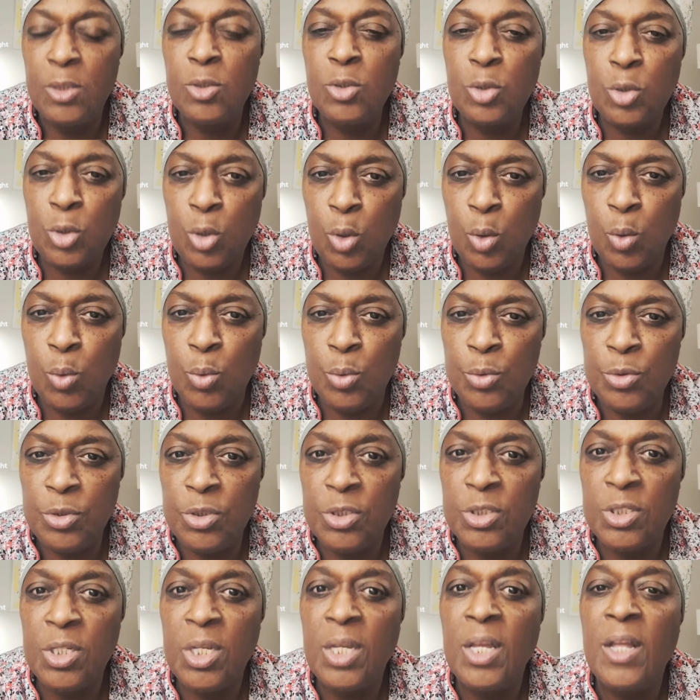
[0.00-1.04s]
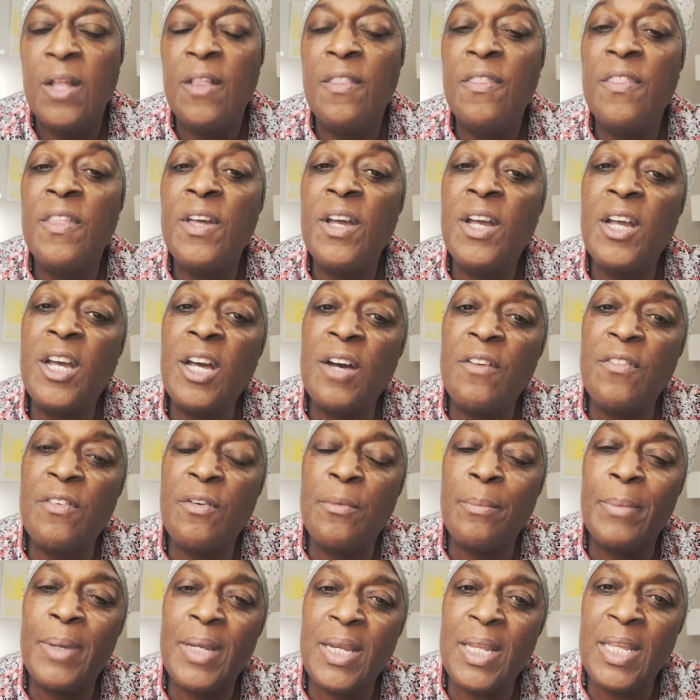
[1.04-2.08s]
knows the
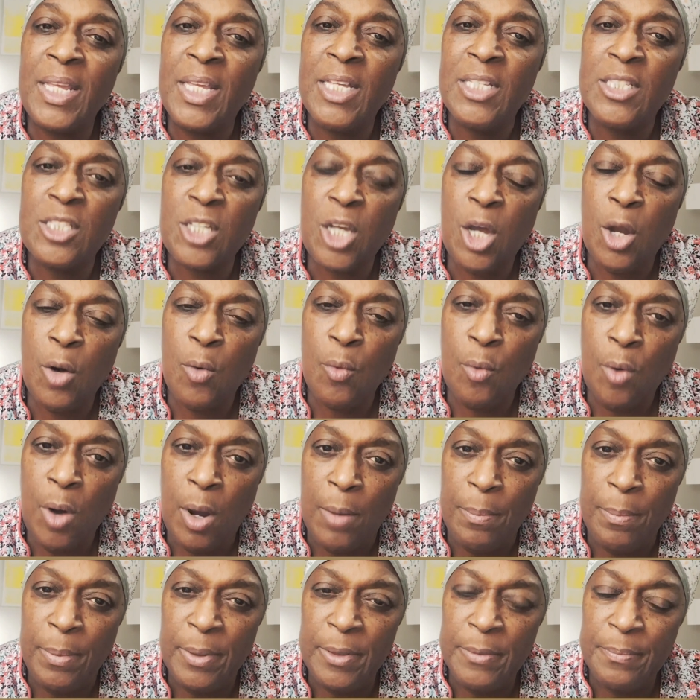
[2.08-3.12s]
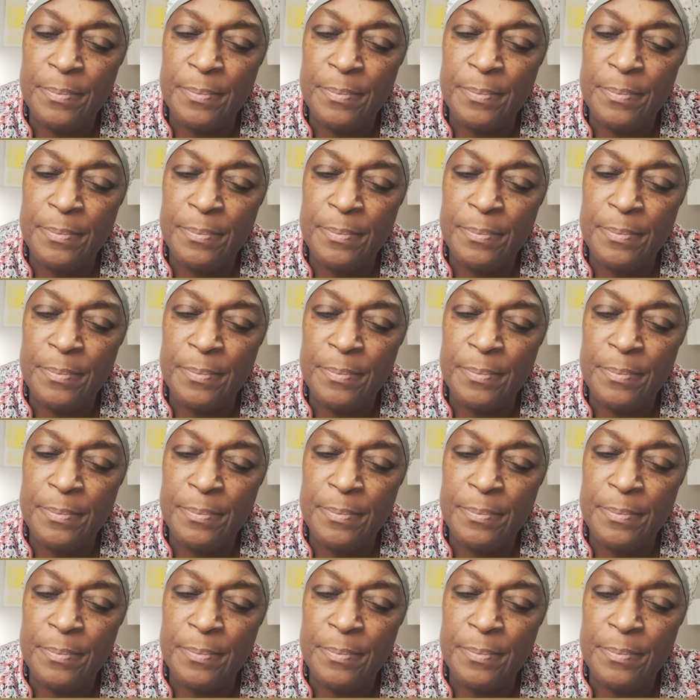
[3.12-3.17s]
government is corrupt.